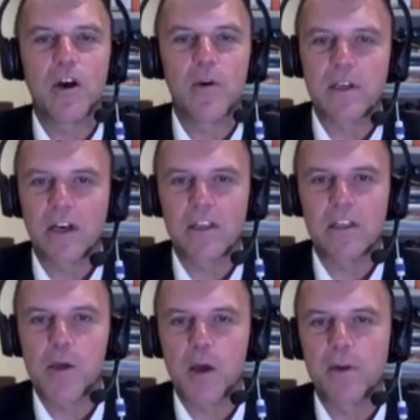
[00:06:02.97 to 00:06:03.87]
excited
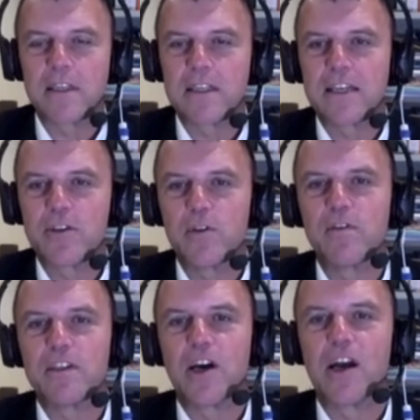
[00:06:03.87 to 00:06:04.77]
to be opening day 2 of
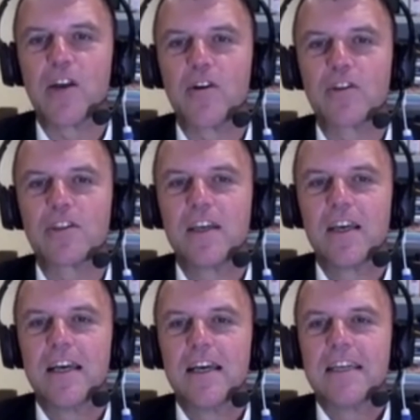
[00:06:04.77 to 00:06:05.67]
the dialogues,
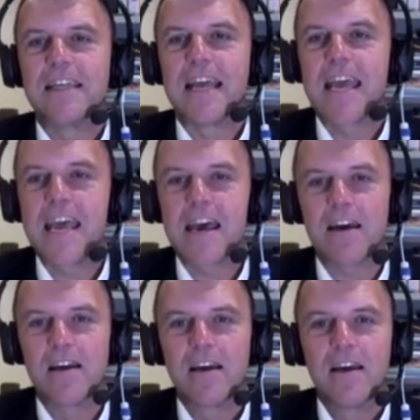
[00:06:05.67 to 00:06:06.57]
to
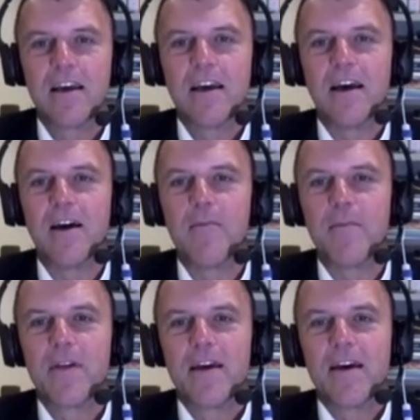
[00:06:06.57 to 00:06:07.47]
hear
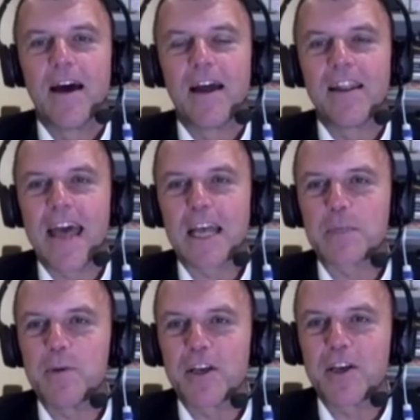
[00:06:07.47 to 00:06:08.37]
under the
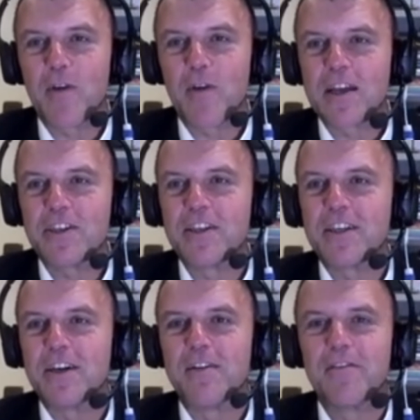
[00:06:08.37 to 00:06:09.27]
expert curation
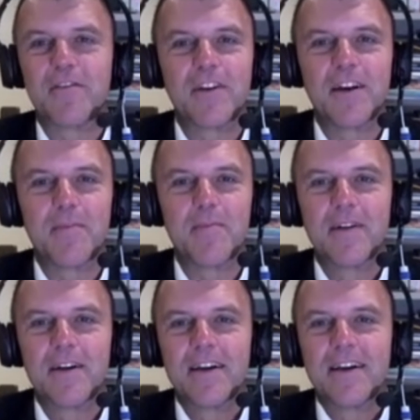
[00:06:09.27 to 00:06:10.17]
of
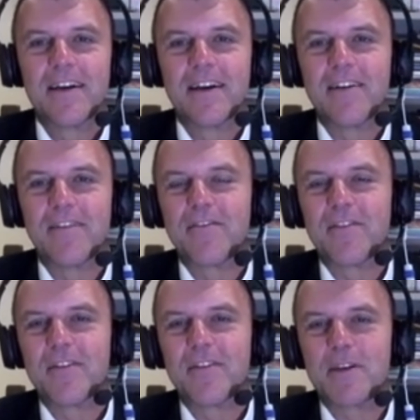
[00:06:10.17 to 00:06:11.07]

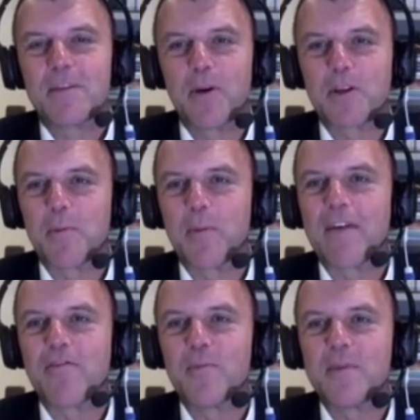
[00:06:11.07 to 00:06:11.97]
the Mission Possible
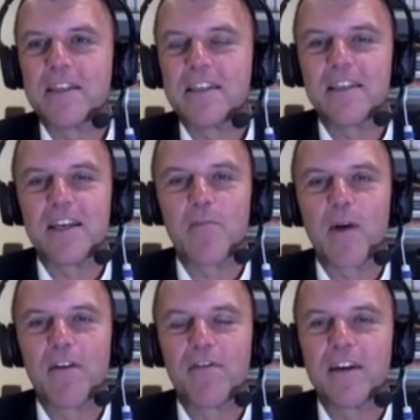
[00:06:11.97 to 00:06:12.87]
platform, ETC,
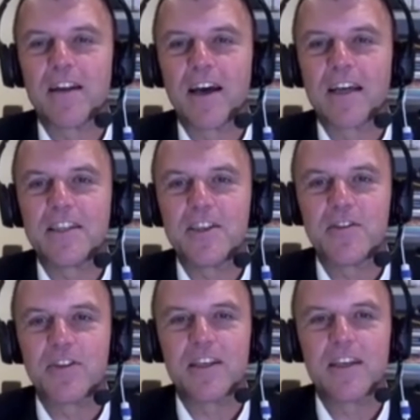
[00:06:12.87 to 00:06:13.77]
WEF, and
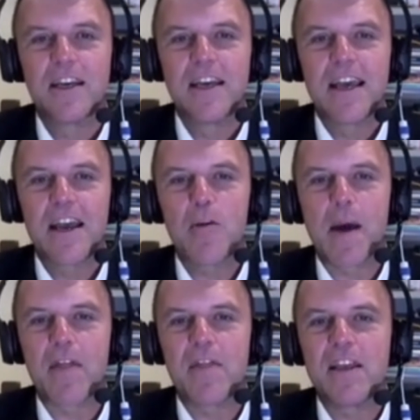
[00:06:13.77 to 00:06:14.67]
ITUC, hear
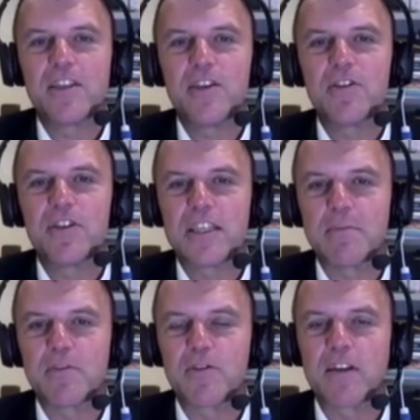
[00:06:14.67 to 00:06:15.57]
about these new
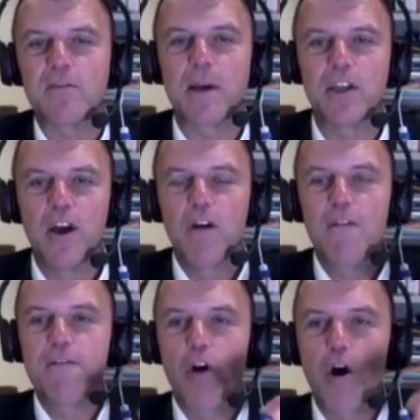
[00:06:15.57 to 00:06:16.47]
systems transformation
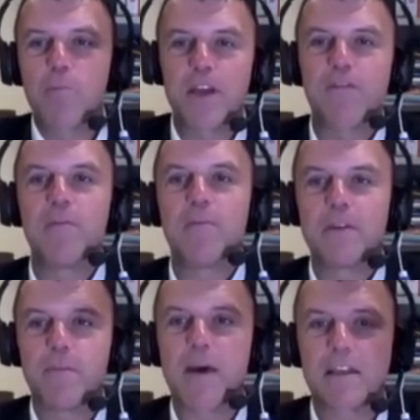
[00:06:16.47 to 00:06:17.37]
from different
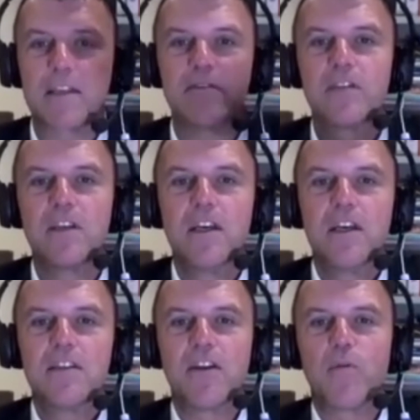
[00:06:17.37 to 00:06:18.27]
perspectives
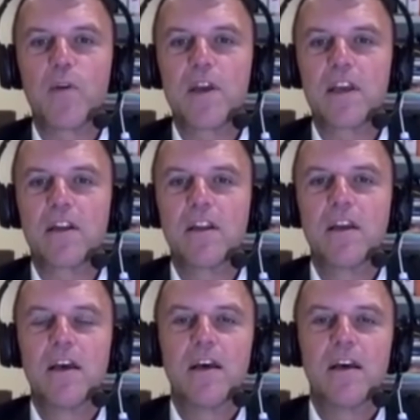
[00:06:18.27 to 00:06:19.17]
so that we can
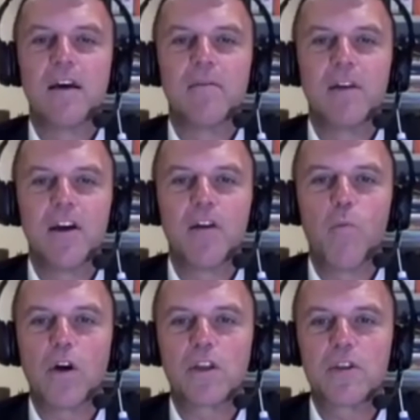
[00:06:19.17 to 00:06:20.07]
learn
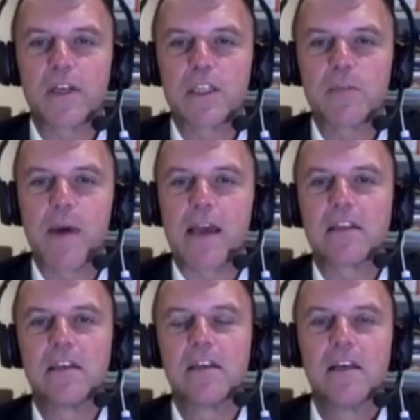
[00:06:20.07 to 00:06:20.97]
what to
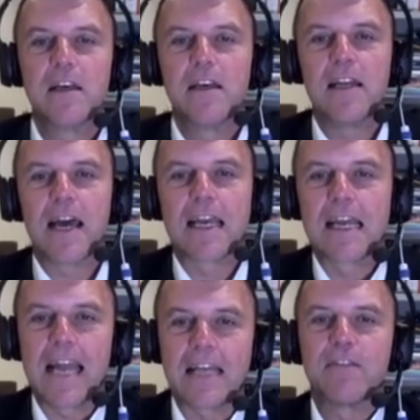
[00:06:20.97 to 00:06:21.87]
expect in our
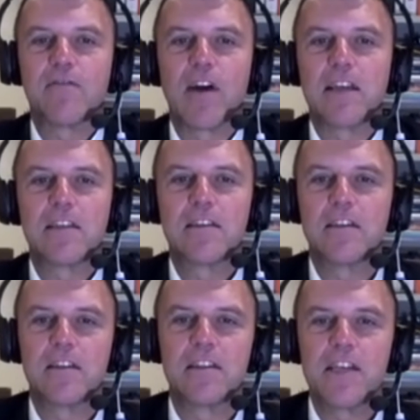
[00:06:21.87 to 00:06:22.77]
collective race to
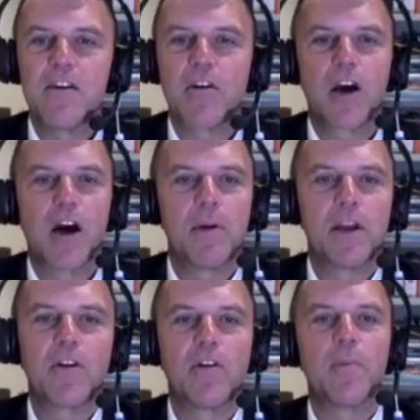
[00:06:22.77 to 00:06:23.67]
the zero carbon
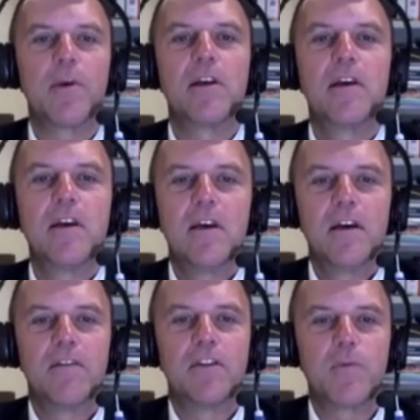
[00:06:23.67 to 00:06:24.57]
economy
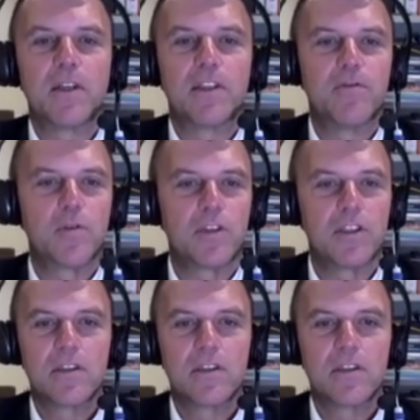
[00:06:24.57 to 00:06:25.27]
of the 2040s.